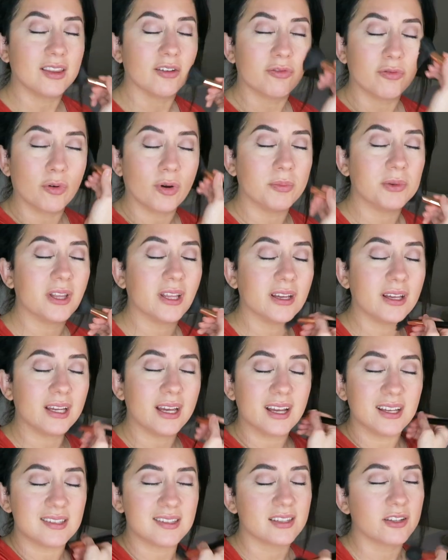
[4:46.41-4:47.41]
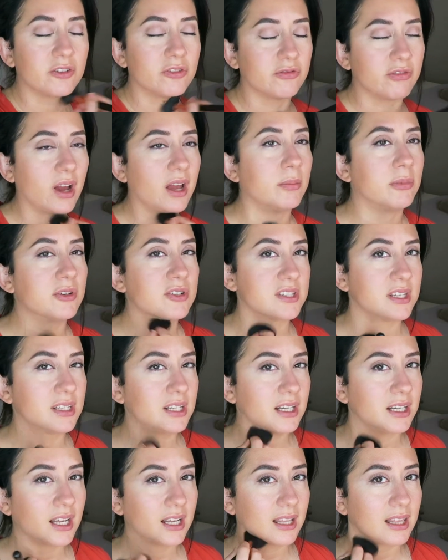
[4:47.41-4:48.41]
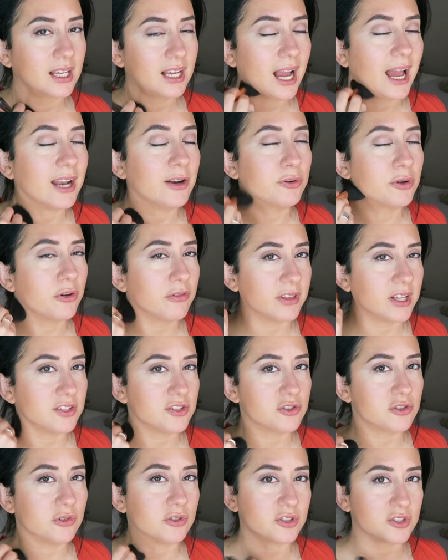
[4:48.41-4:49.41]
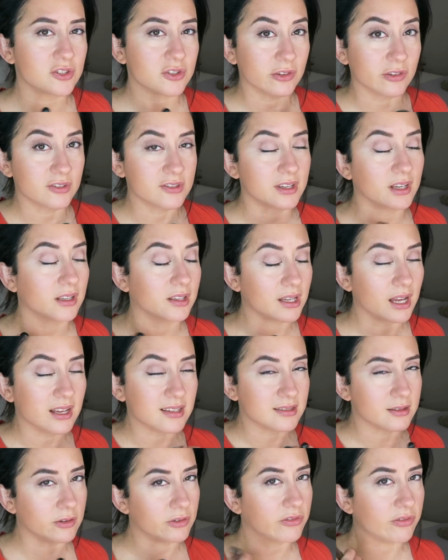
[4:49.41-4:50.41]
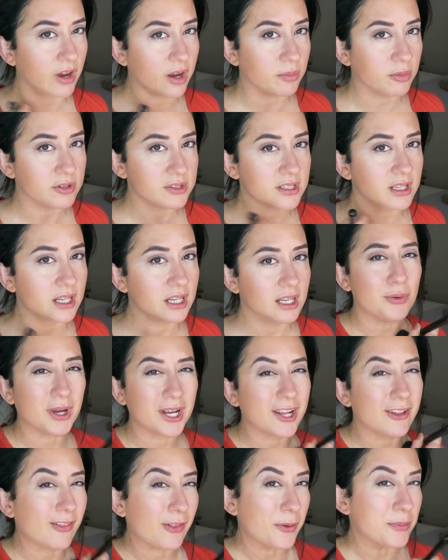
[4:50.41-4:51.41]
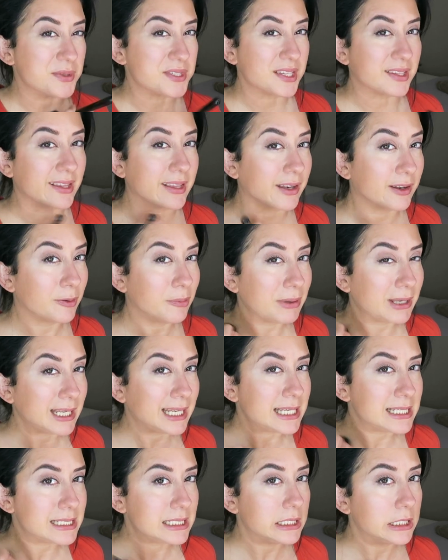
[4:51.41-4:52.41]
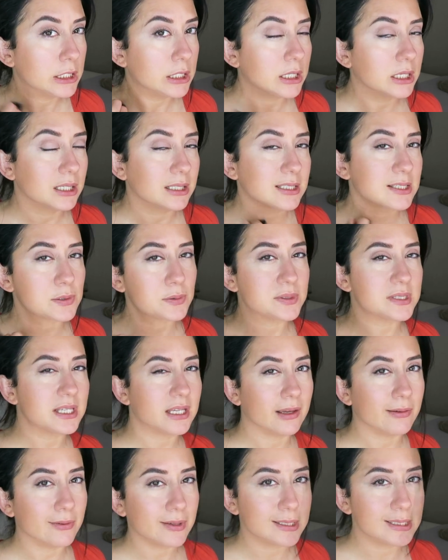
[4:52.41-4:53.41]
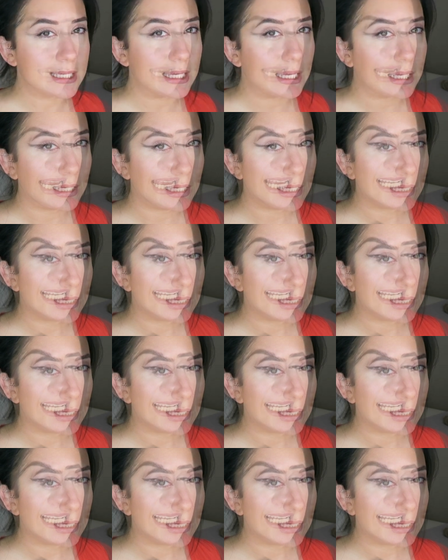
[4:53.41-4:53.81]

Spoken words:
The formula, it has little fibers in it, I think. I don't know if that's true. It just looks like it has little fibers in it. So it clumps a little bit easier. So it's a give and take.